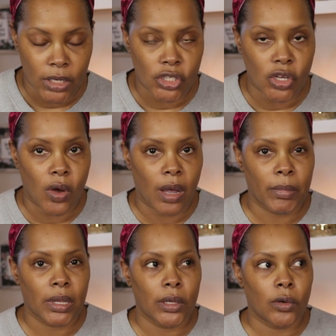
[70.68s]
So
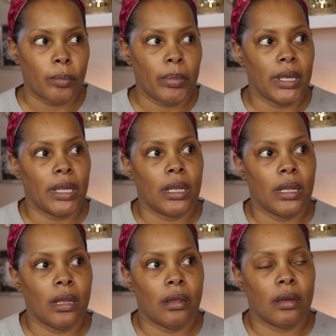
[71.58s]
I'm a little bit
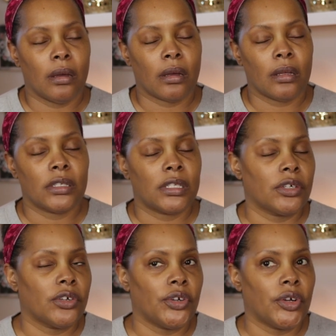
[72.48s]

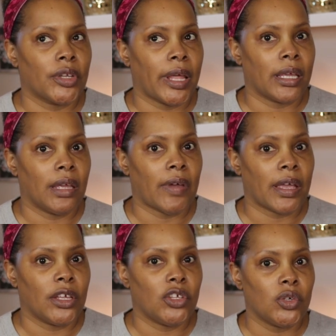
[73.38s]
concerned, like if I
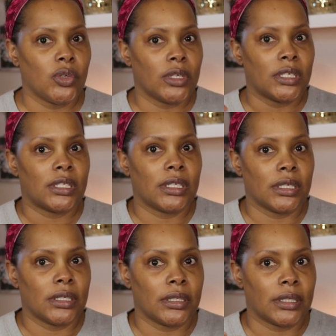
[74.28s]
can use it
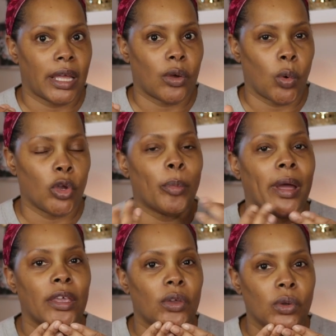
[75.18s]
to like oil
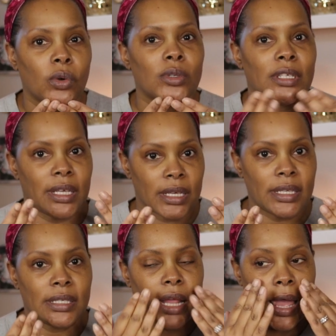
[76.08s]
my cuticles,
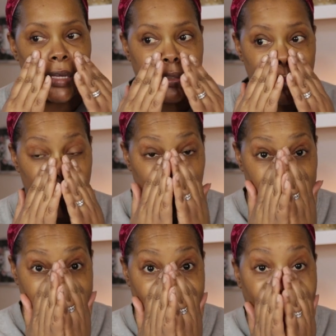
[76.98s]
is it actually going to
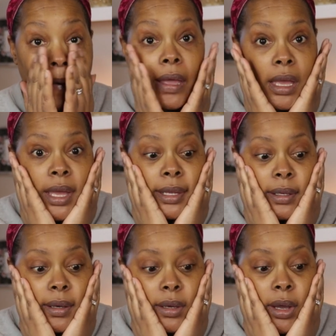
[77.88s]
be
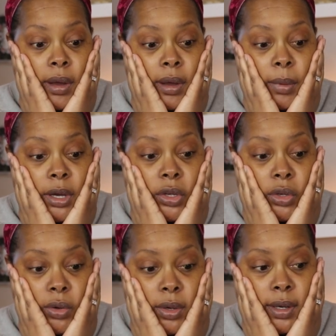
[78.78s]
um, a
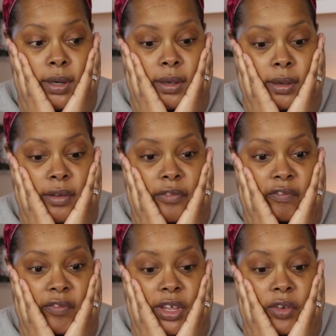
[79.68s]
good
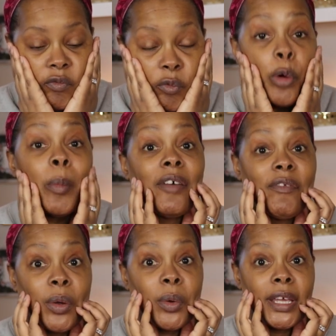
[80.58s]
fit for my
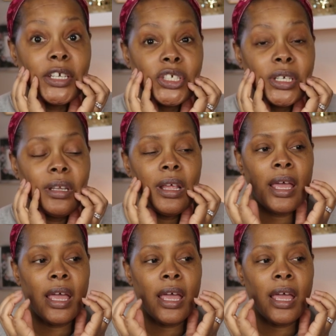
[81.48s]
foundation?